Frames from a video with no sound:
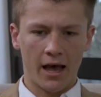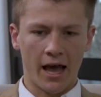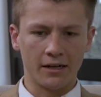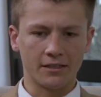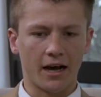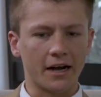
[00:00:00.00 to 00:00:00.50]

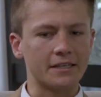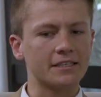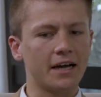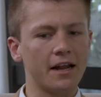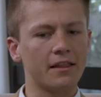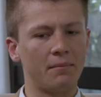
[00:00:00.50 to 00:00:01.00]
And I
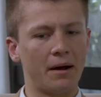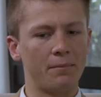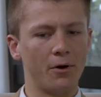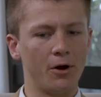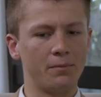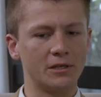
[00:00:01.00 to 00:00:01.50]
decided that my
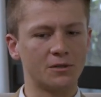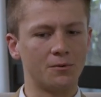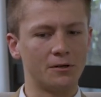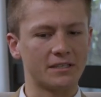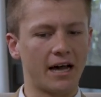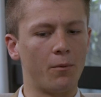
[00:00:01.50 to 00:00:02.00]
purpose
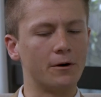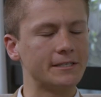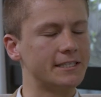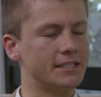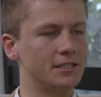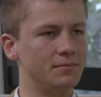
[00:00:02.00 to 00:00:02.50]
was I
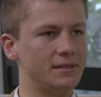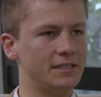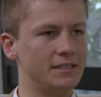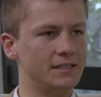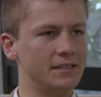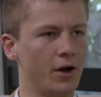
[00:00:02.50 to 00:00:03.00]
wanted to
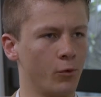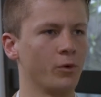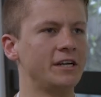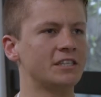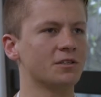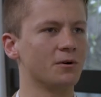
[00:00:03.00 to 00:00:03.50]
be a
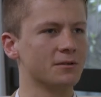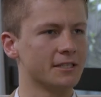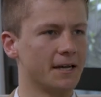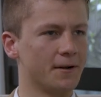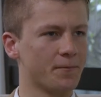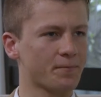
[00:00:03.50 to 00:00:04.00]

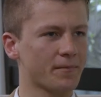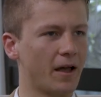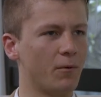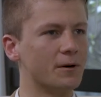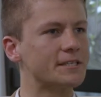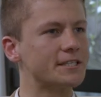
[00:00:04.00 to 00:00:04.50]
resourcer.
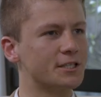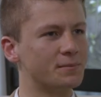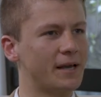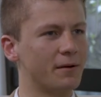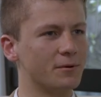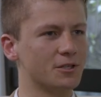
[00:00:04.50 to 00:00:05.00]
I wanted to
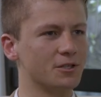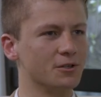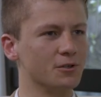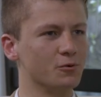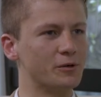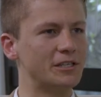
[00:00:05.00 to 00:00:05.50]
be able
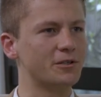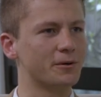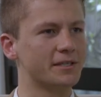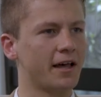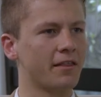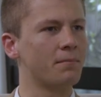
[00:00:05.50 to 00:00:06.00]
to
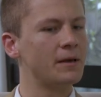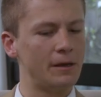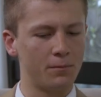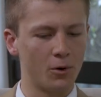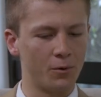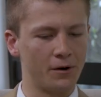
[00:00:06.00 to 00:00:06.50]
resource other
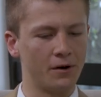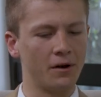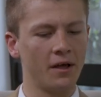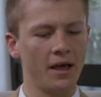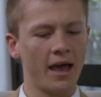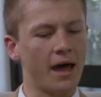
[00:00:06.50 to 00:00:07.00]
people
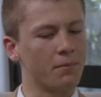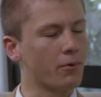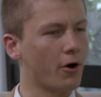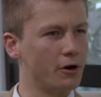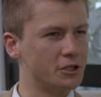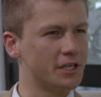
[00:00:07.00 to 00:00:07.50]
and
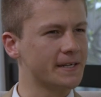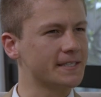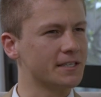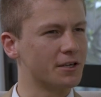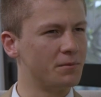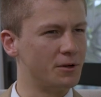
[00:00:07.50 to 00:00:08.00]

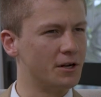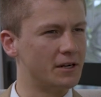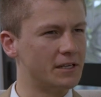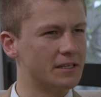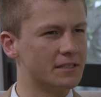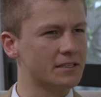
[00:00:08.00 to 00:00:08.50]
projects and
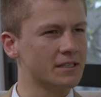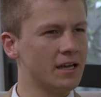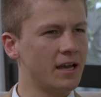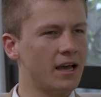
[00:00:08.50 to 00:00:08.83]
communities.